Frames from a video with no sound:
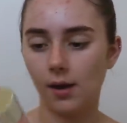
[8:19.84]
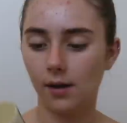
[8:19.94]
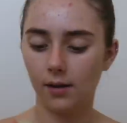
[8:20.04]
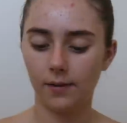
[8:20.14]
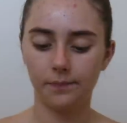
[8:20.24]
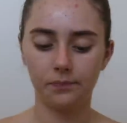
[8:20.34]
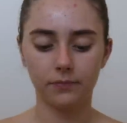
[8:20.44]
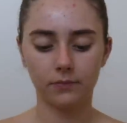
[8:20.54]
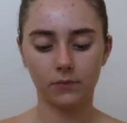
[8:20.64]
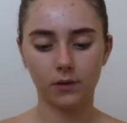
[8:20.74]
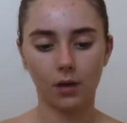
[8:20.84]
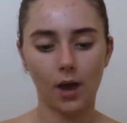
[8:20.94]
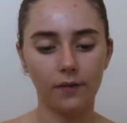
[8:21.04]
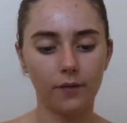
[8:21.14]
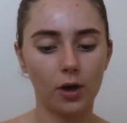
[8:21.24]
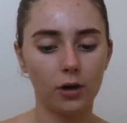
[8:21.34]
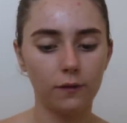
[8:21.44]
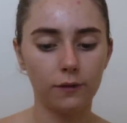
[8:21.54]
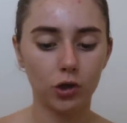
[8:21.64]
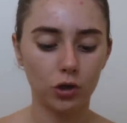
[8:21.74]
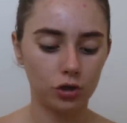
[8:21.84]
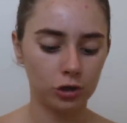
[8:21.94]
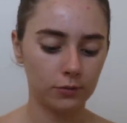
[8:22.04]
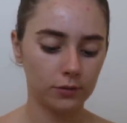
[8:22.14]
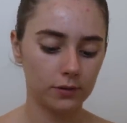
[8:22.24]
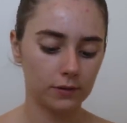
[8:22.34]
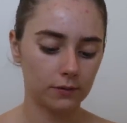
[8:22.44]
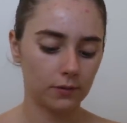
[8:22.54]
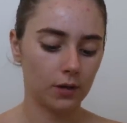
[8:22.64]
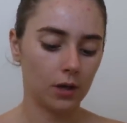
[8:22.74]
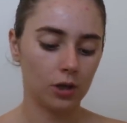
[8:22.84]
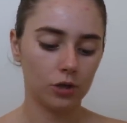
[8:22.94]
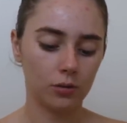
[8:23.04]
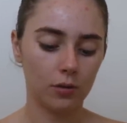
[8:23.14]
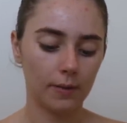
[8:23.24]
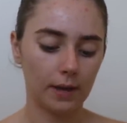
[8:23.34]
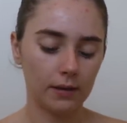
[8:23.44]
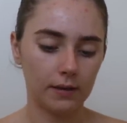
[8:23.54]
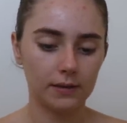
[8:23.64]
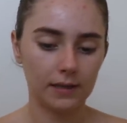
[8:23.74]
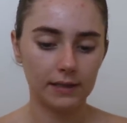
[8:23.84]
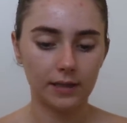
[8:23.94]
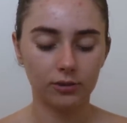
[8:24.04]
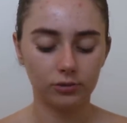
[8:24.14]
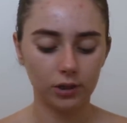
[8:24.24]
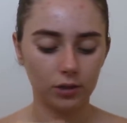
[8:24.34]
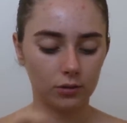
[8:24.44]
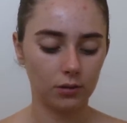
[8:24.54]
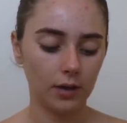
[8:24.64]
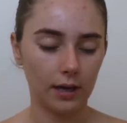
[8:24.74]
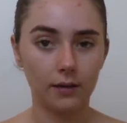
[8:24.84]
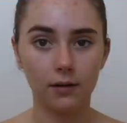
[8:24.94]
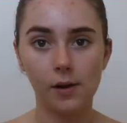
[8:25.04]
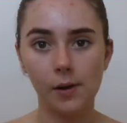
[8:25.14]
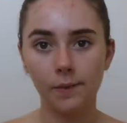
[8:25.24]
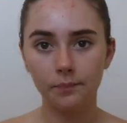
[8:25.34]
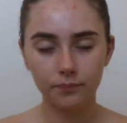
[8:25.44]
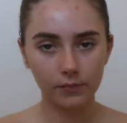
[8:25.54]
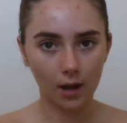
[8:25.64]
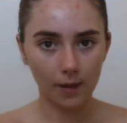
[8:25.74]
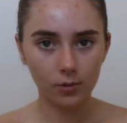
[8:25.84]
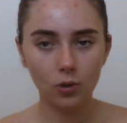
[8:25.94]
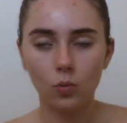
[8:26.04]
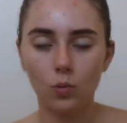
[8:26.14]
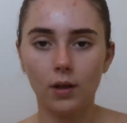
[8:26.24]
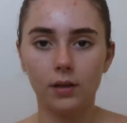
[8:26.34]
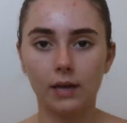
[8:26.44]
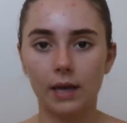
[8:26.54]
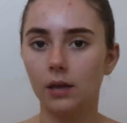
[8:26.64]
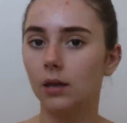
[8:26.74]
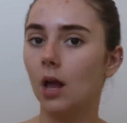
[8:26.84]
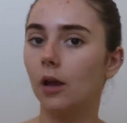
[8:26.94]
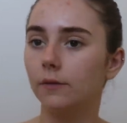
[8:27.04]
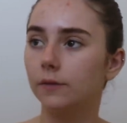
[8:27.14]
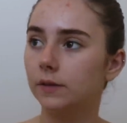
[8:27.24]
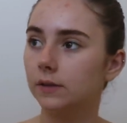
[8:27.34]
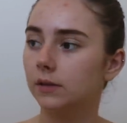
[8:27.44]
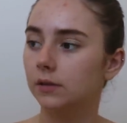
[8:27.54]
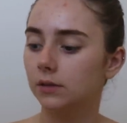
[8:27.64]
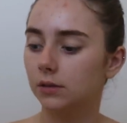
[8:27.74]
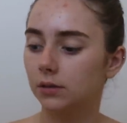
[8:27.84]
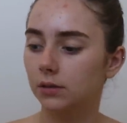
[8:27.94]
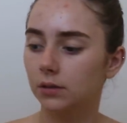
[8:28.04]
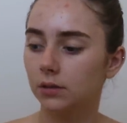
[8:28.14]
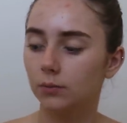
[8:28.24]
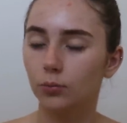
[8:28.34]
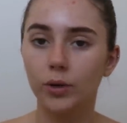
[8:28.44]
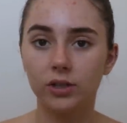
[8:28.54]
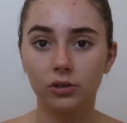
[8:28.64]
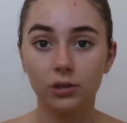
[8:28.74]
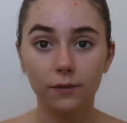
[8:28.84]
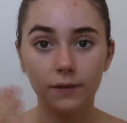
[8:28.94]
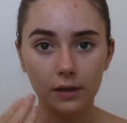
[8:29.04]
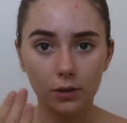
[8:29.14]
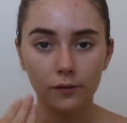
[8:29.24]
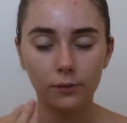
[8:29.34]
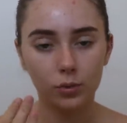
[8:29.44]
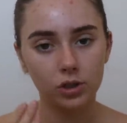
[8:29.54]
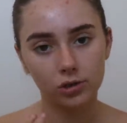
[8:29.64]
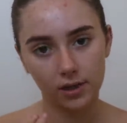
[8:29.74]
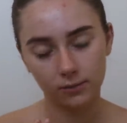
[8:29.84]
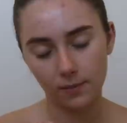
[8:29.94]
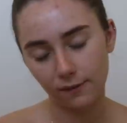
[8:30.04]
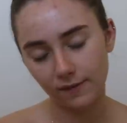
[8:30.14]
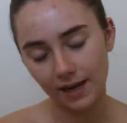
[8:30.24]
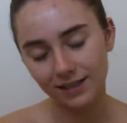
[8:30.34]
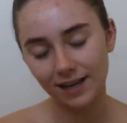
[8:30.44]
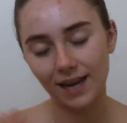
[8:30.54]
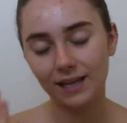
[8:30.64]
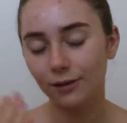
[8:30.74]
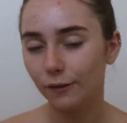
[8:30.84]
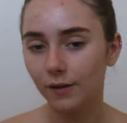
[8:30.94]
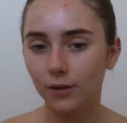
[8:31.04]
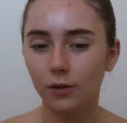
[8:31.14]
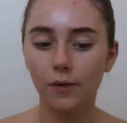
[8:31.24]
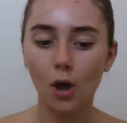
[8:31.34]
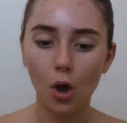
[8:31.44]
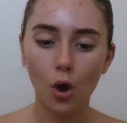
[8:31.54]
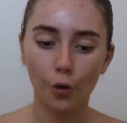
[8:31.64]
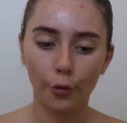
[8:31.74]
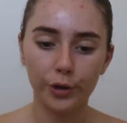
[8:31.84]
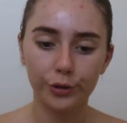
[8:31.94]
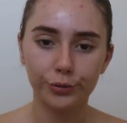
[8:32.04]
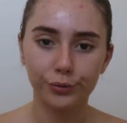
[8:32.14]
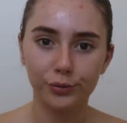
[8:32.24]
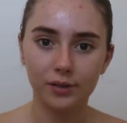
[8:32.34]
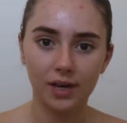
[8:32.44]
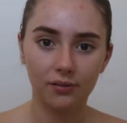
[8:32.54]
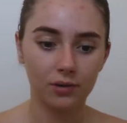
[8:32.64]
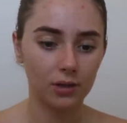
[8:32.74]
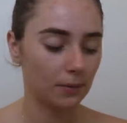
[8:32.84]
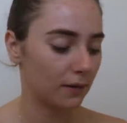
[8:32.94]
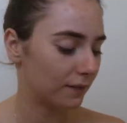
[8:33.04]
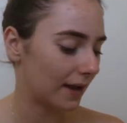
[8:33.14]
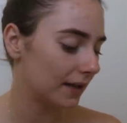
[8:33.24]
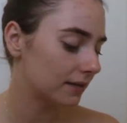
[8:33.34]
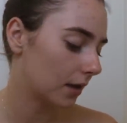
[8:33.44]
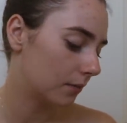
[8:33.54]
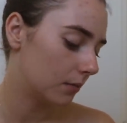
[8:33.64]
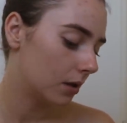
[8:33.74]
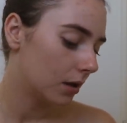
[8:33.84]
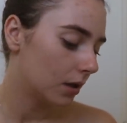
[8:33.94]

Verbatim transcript: um, I've heard a few youtubers talk about this and they say it's really good and I'm not one that loves moist the feeling of a moisturizer on my face I hate the feeling of oils and everything on my face I'm